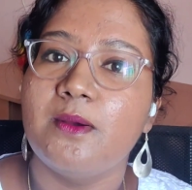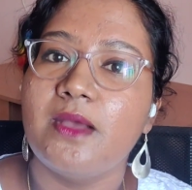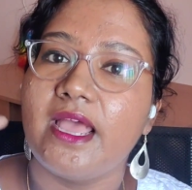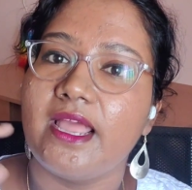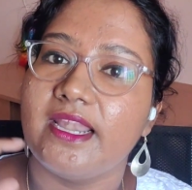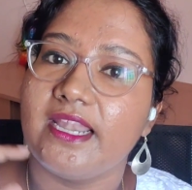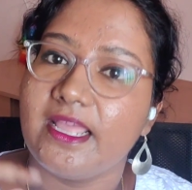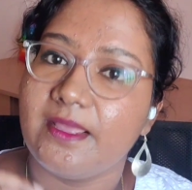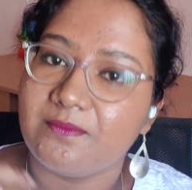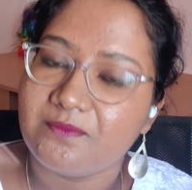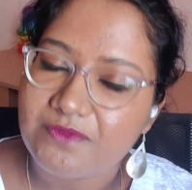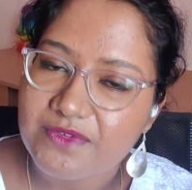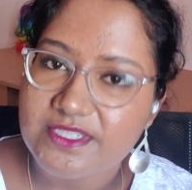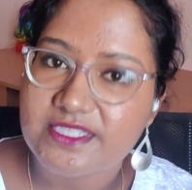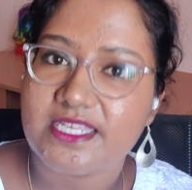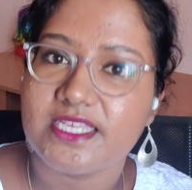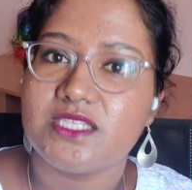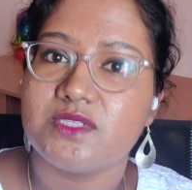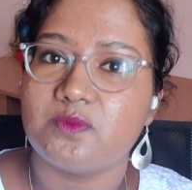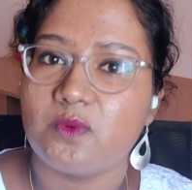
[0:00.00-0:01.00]
and
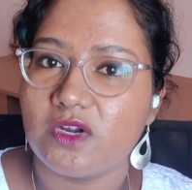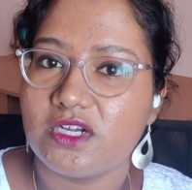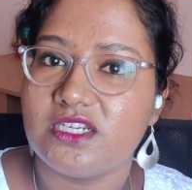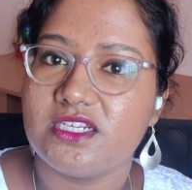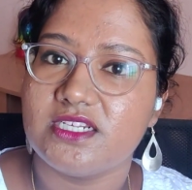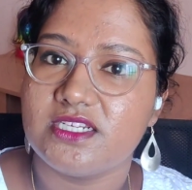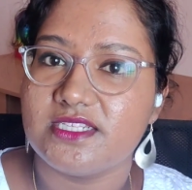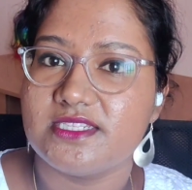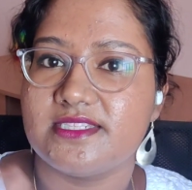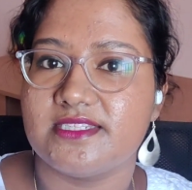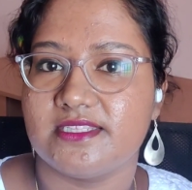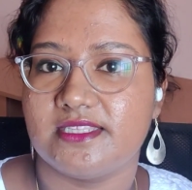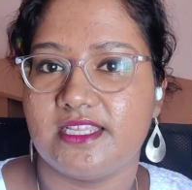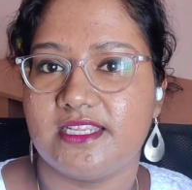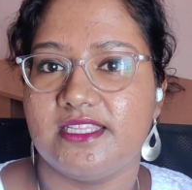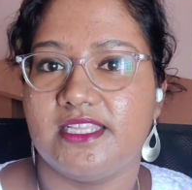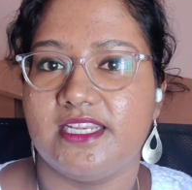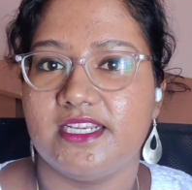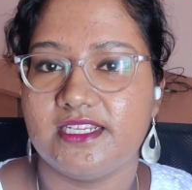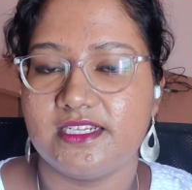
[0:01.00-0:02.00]
emphasize what it is
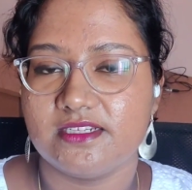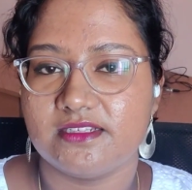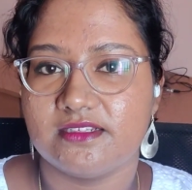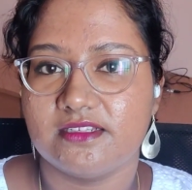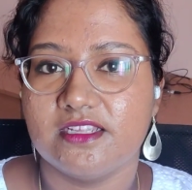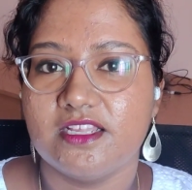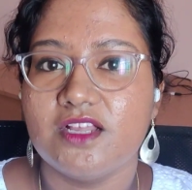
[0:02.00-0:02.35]
that they did.